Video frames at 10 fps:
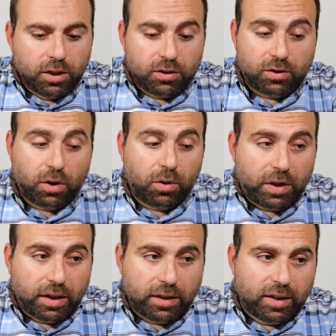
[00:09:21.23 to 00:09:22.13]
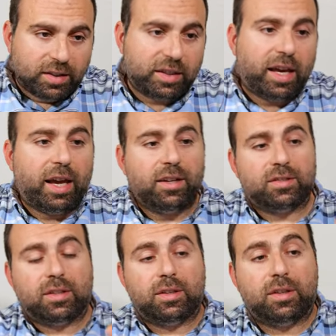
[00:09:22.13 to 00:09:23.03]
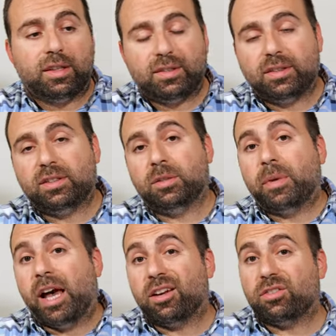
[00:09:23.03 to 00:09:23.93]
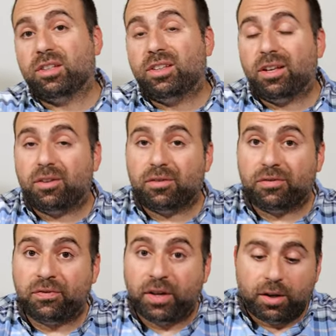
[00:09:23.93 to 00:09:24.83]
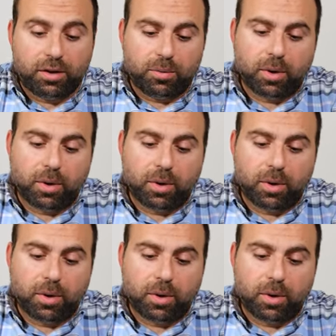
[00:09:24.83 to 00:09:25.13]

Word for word: So in this case, this system actually did very